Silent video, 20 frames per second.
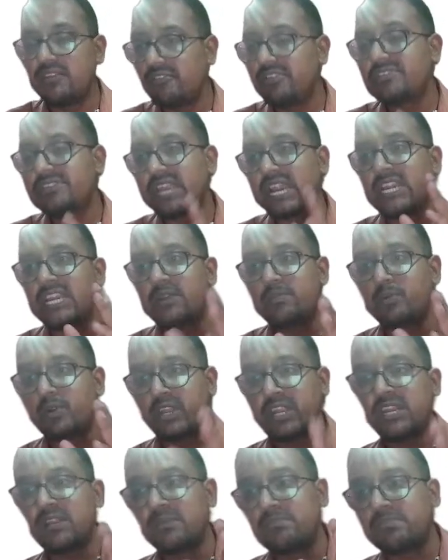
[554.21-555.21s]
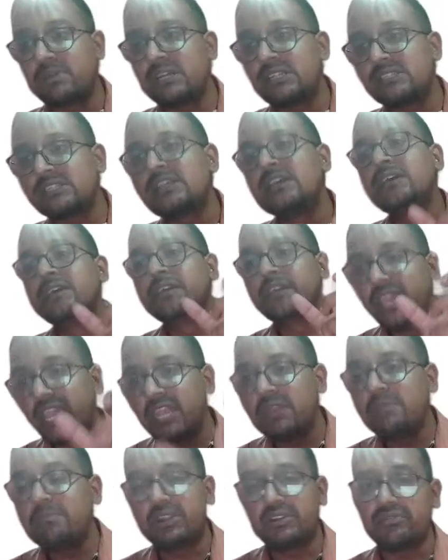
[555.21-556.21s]
We started putting numbers
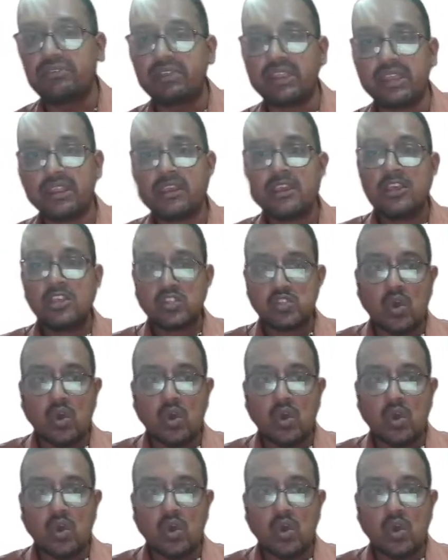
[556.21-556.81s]
in between.